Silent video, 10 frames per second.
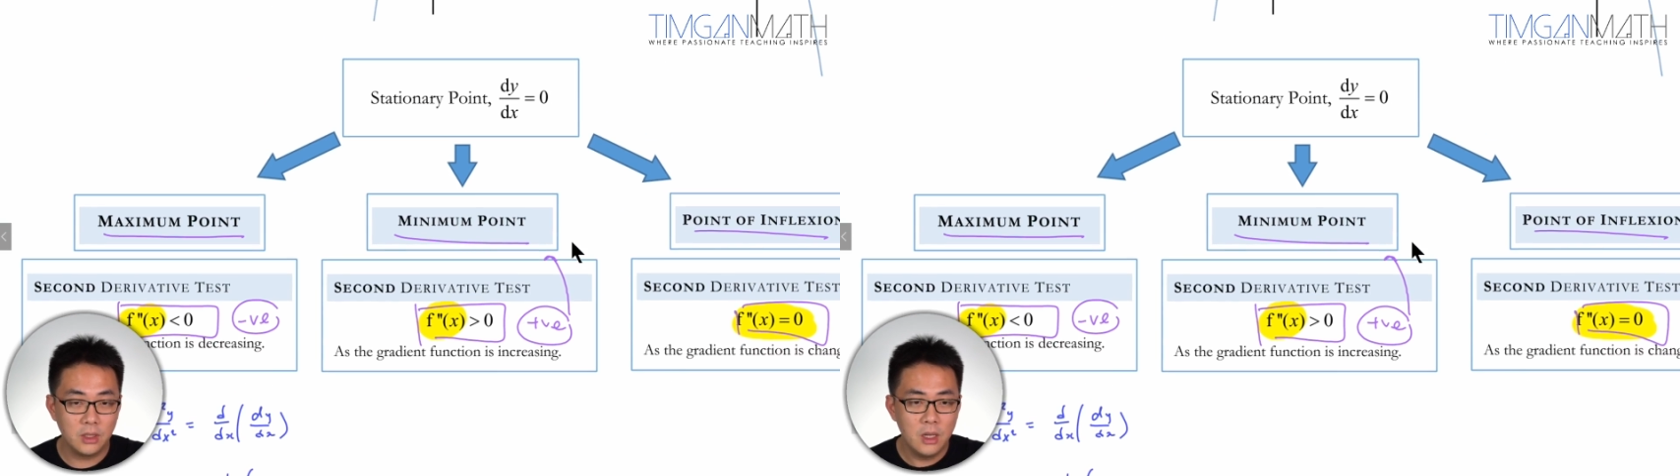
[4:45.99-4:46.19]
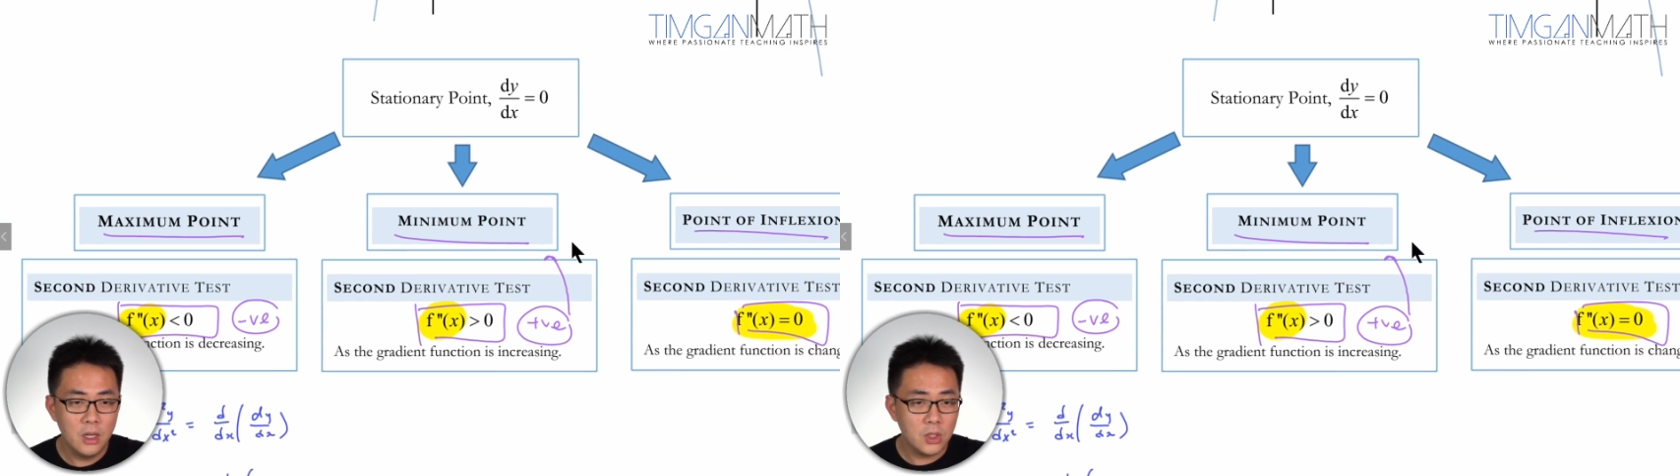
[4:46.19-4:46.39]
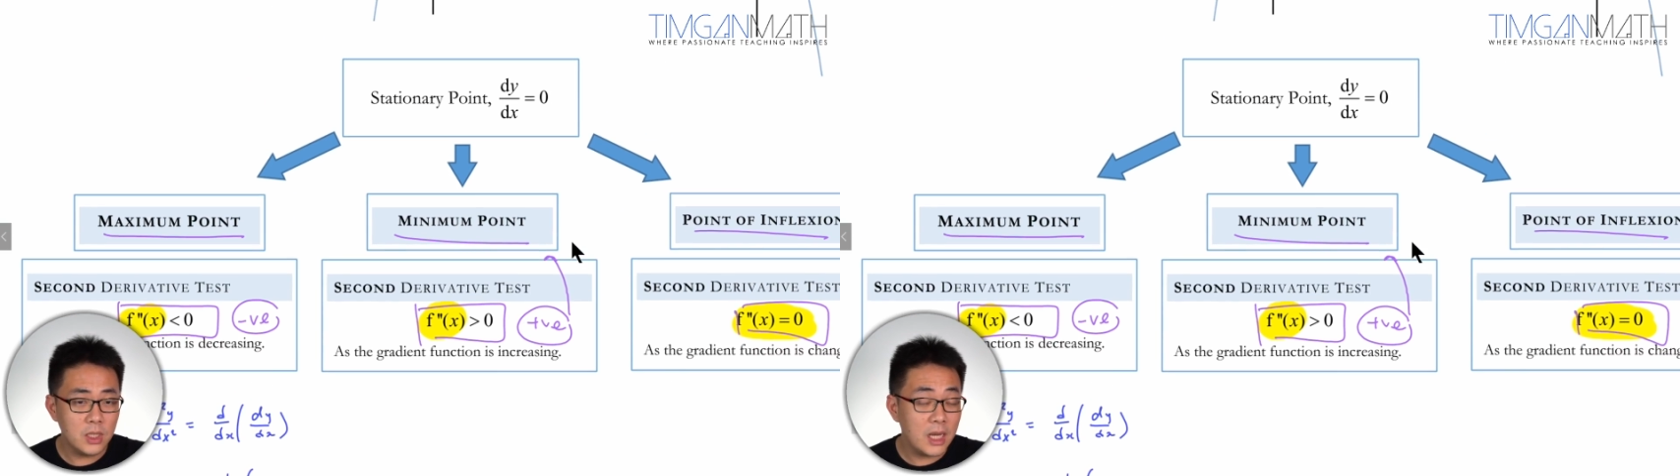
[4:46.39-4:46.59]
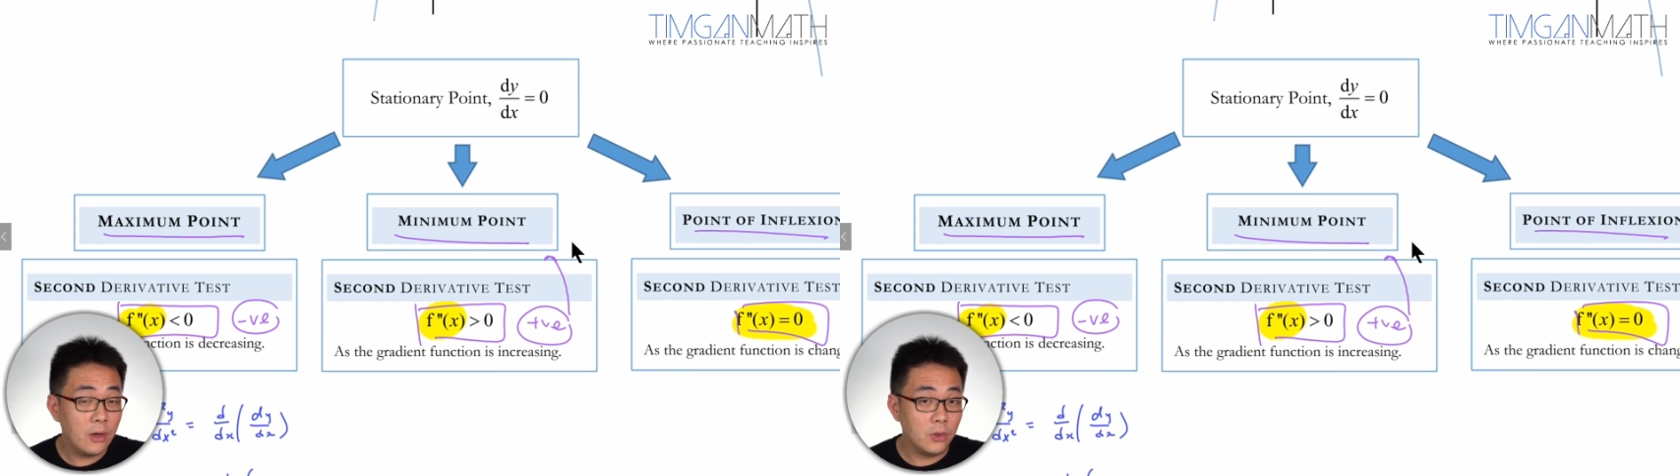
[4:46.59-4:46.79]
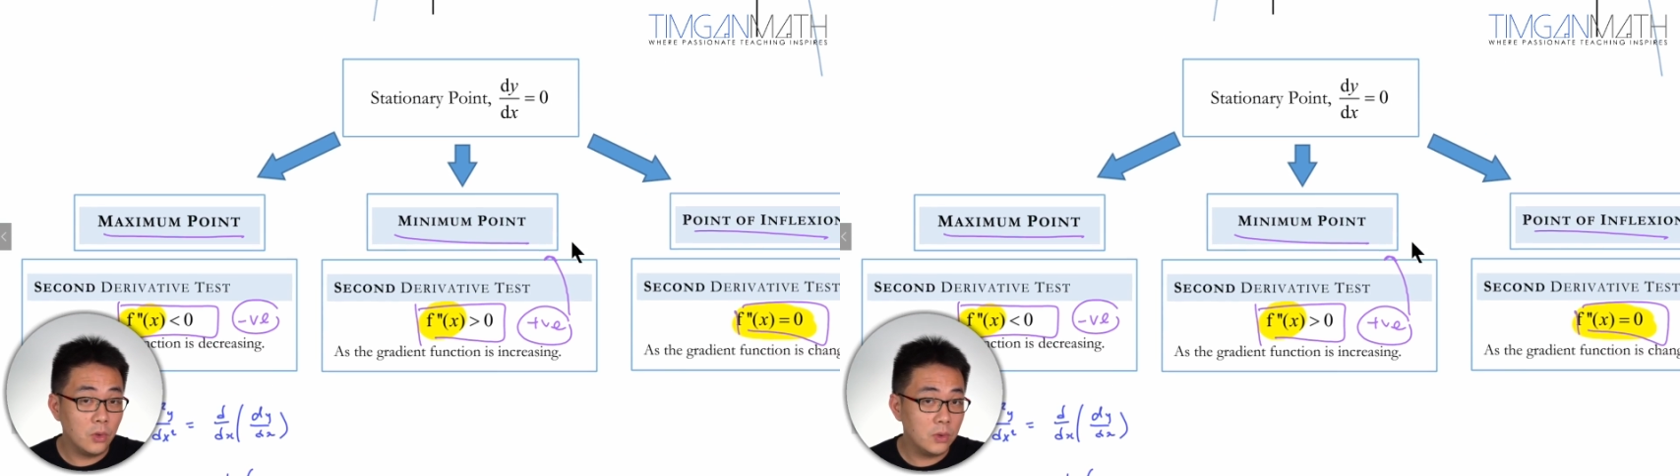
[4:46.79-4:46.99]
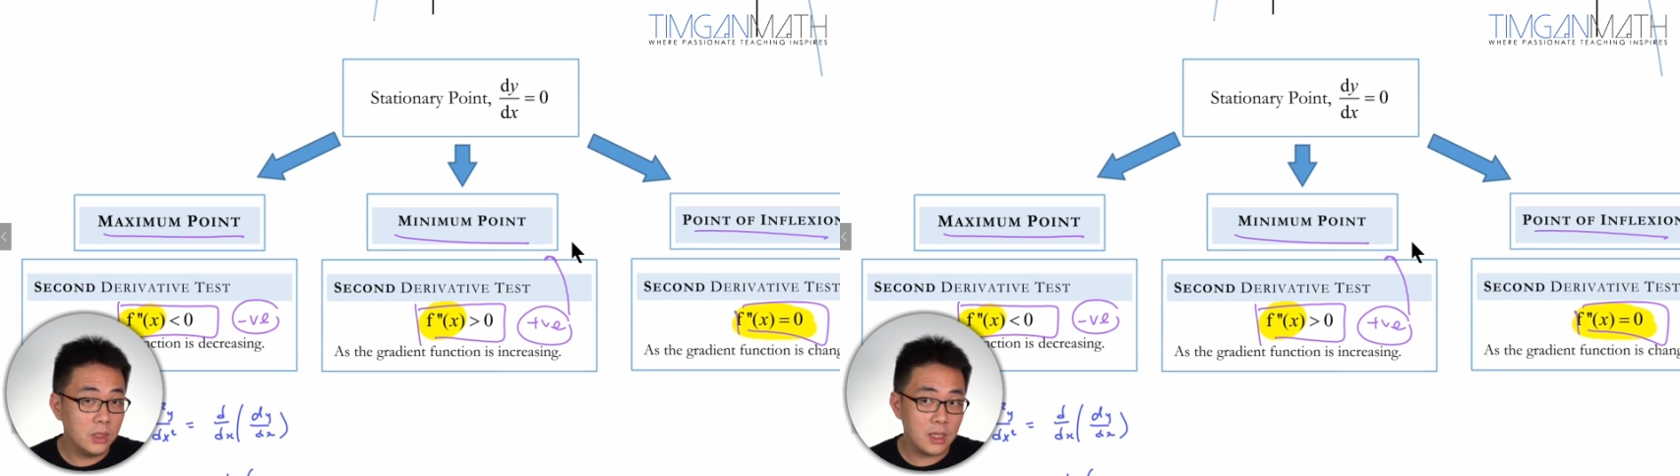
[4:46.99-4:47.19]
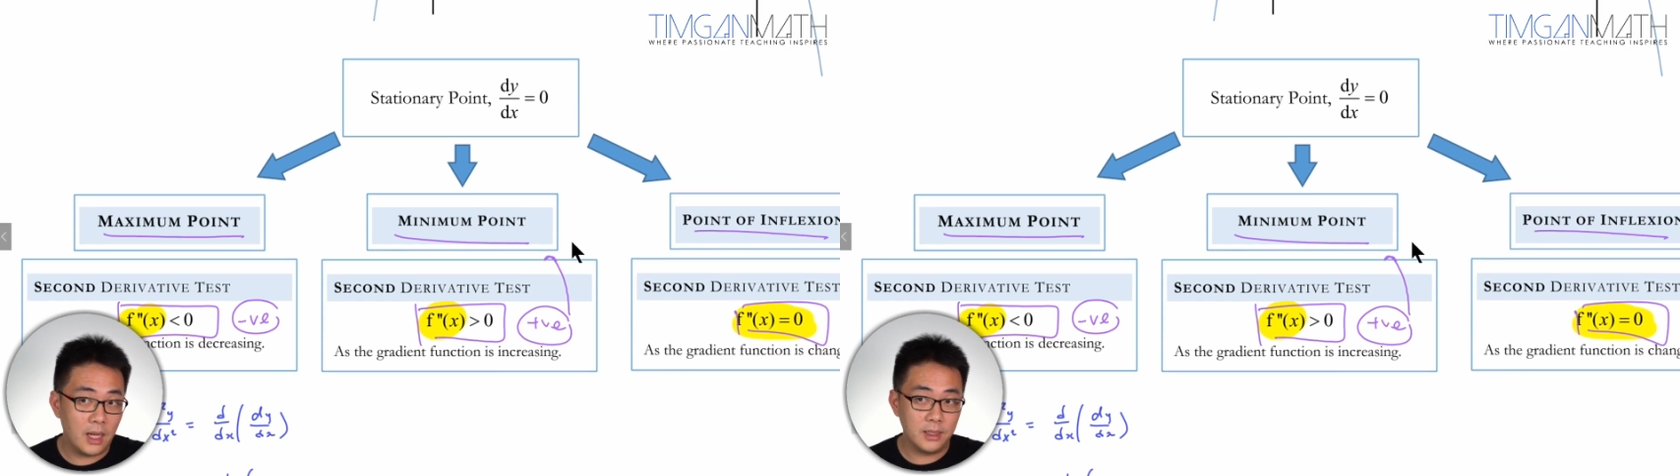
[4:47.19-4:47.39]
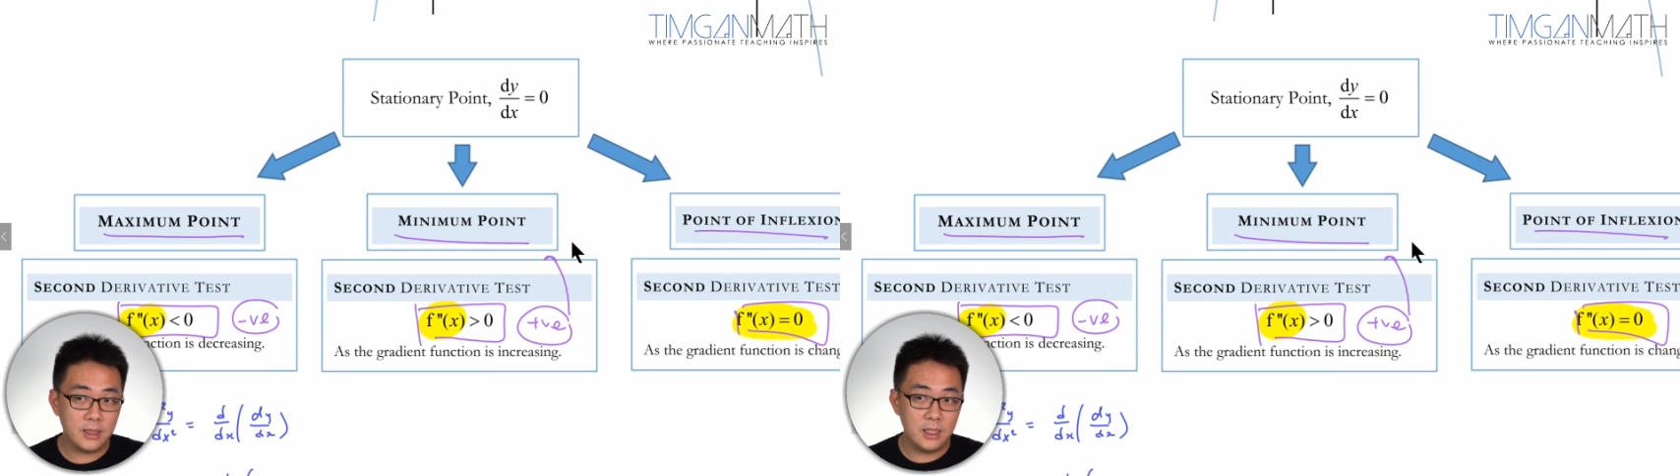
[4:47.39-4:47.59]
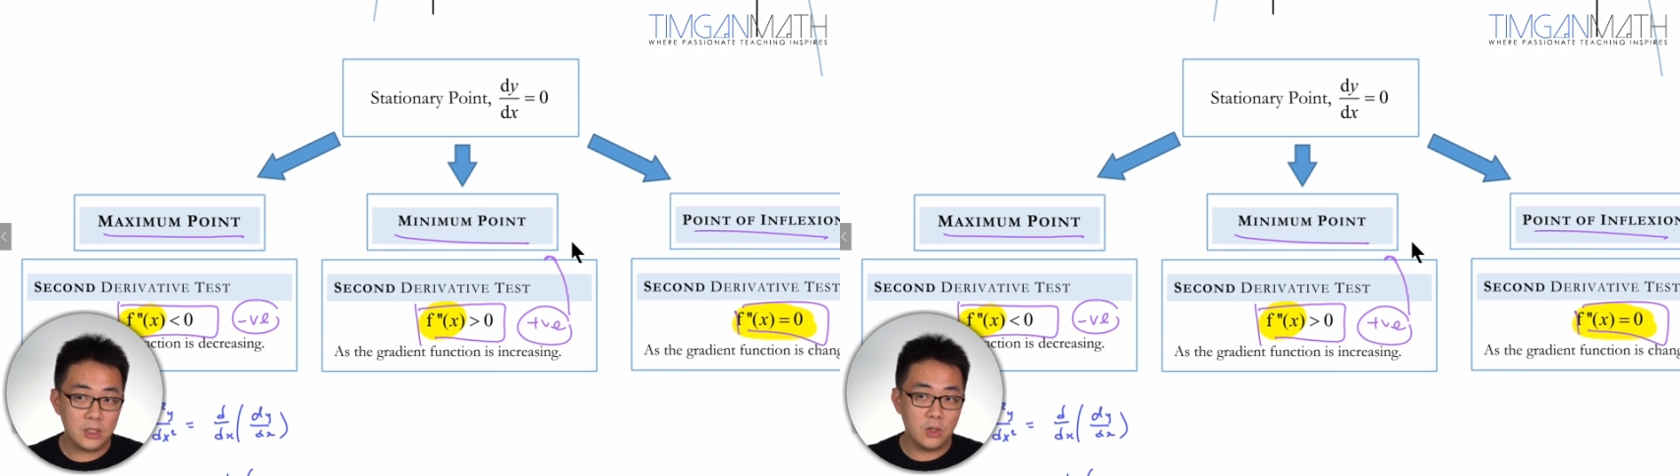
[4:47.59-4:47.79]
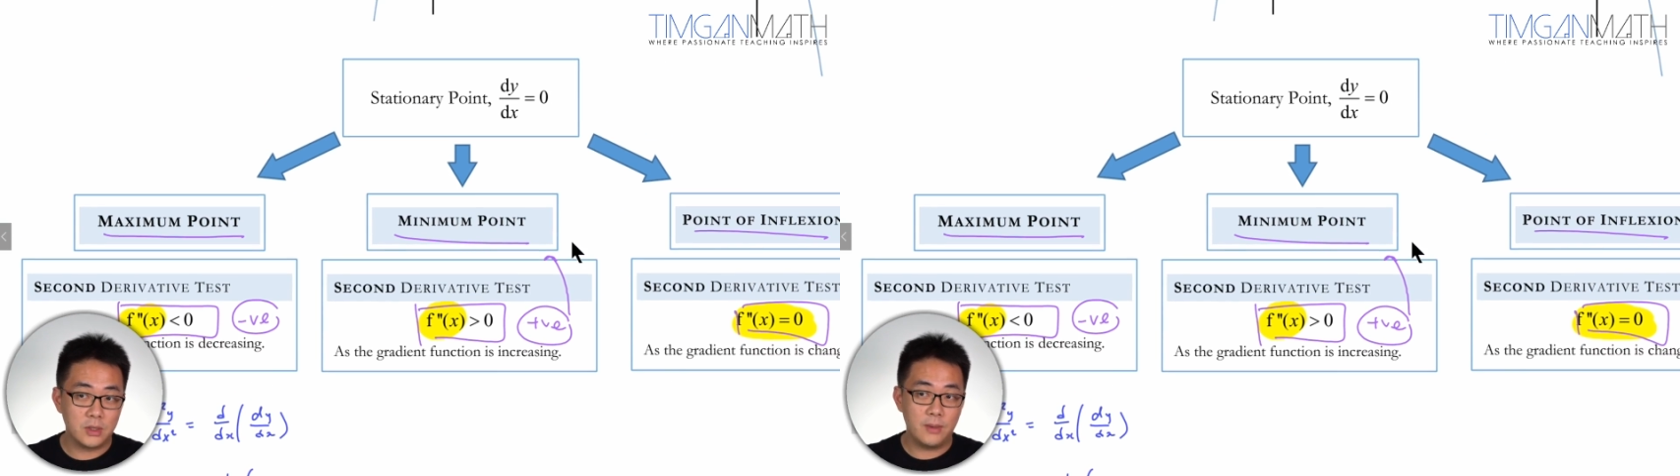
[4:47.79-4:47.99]
So that's how we know this, understand this
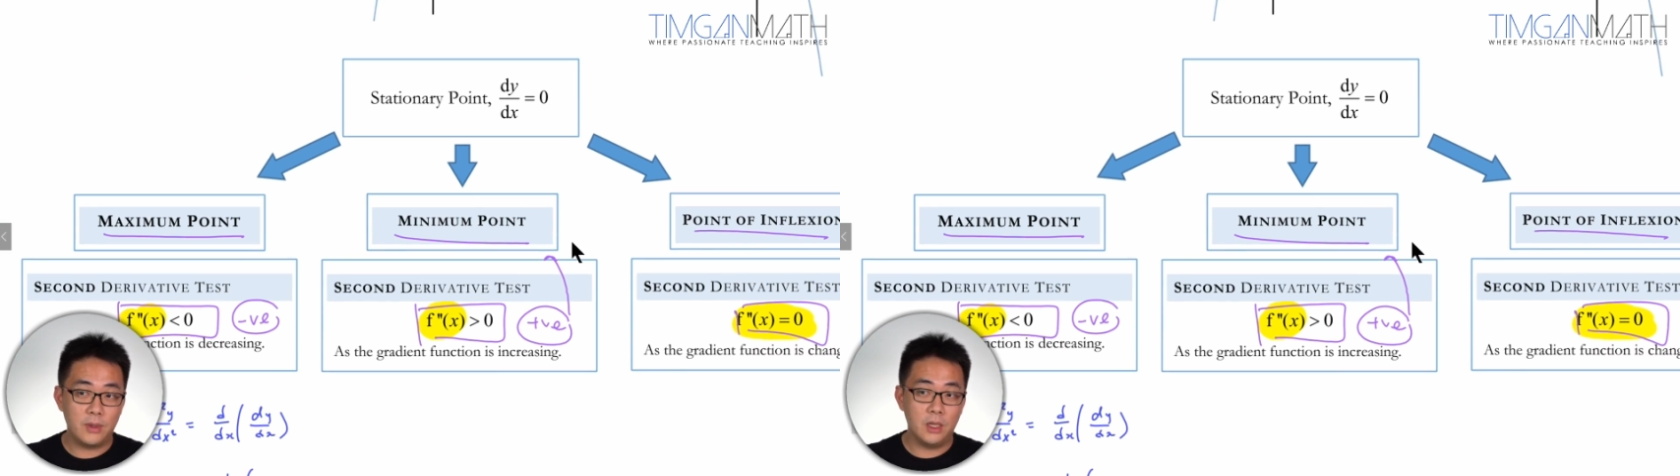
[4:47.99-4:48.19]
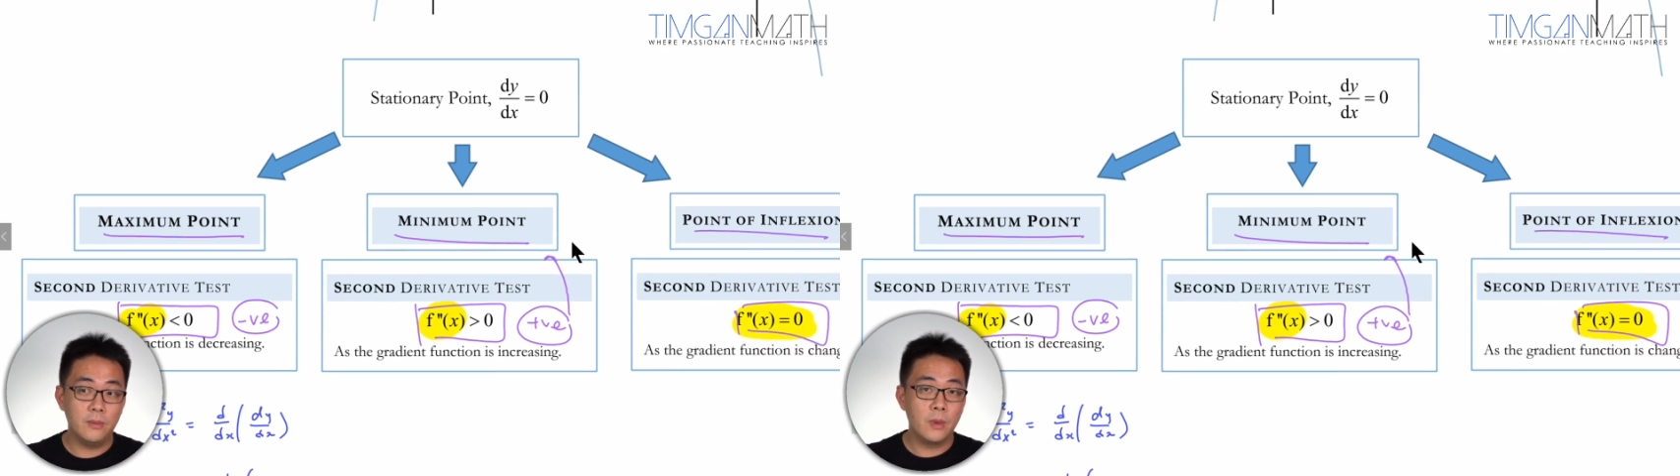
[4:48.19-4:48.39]
concept here.